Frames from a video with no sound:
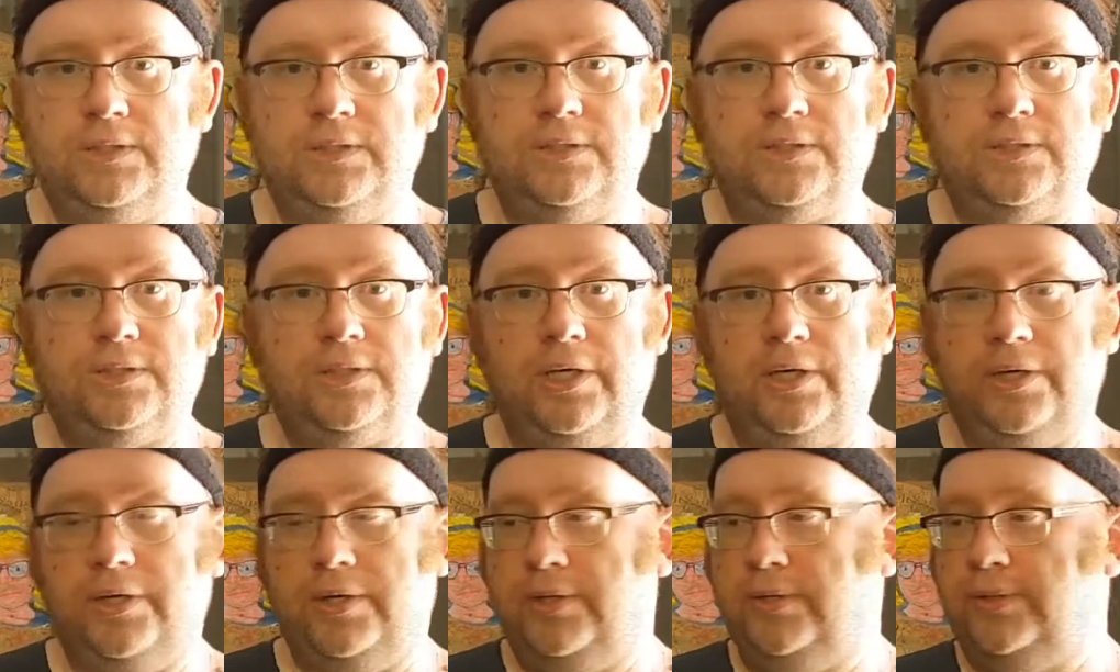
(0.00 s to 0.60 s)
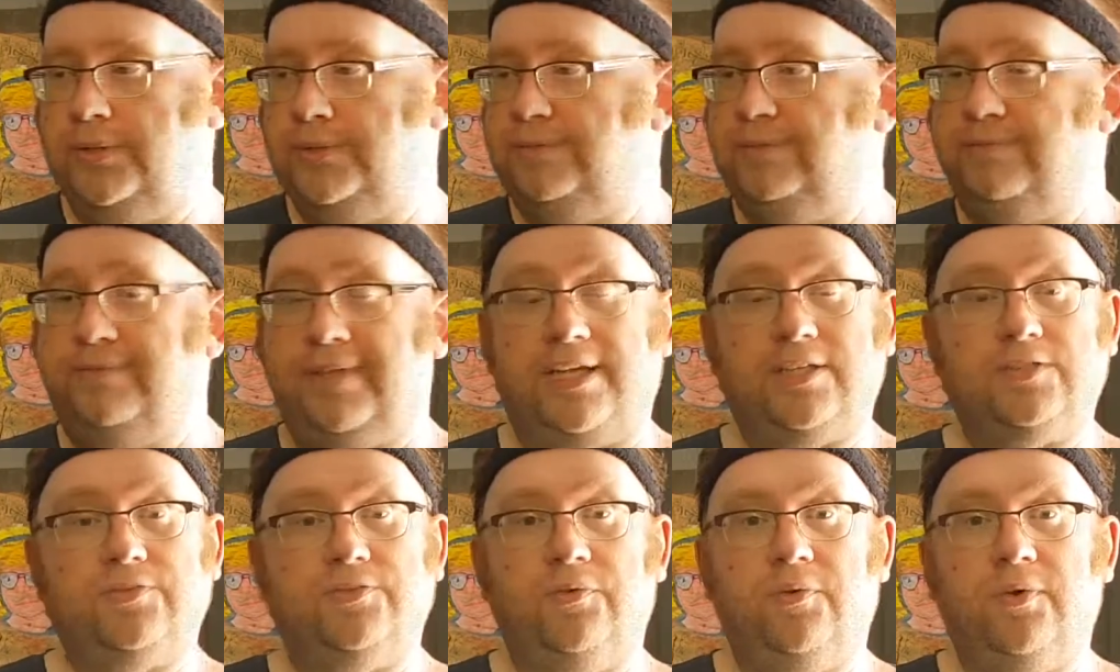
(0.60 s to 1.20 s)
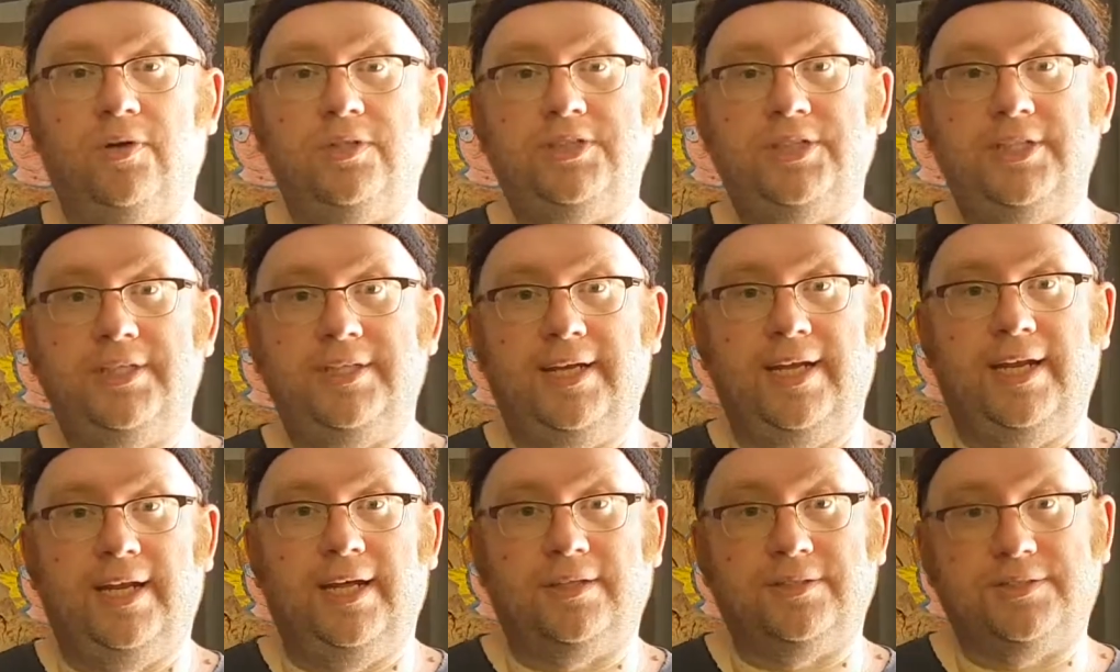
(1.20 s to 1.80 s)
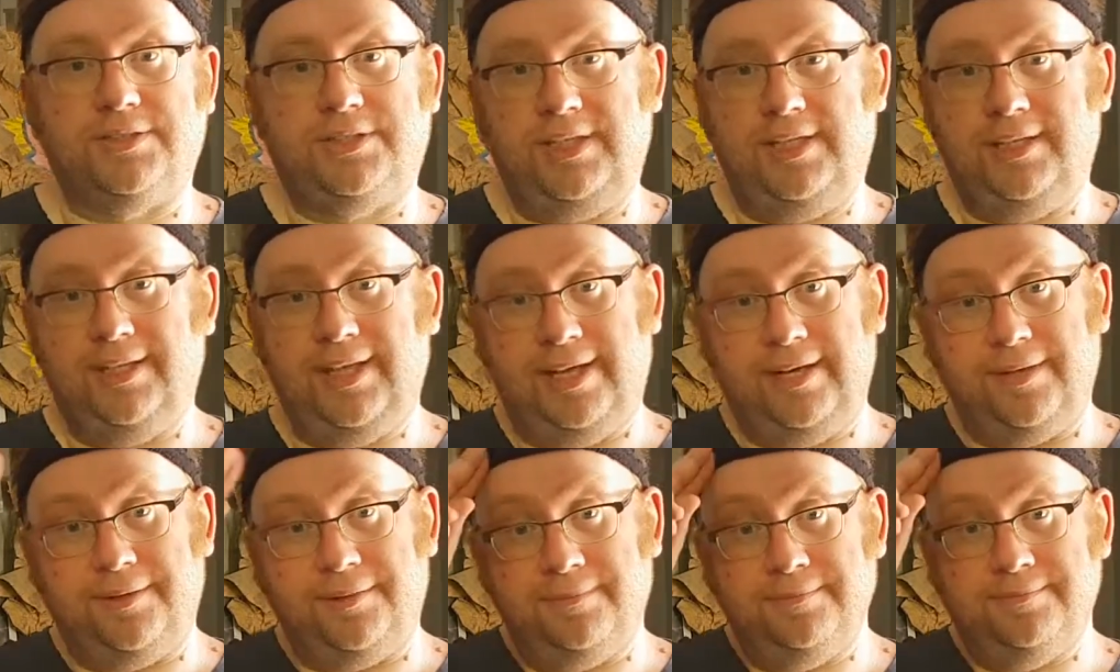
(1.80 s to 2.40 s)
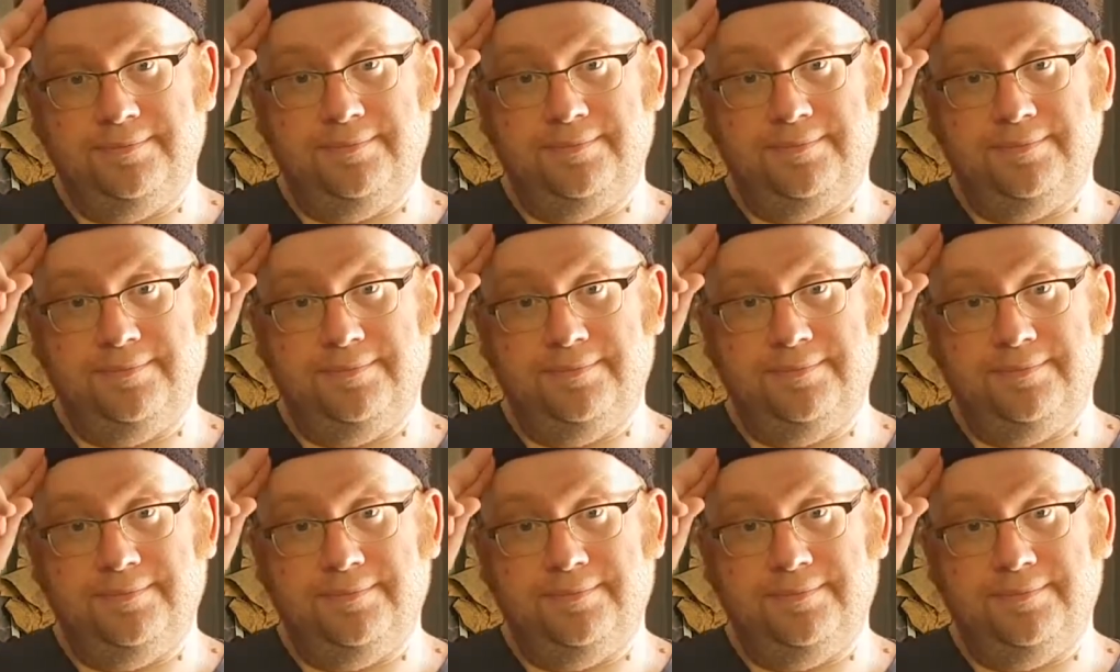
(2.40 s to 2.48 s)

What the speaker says: So thanks for watching, and I'll see you later.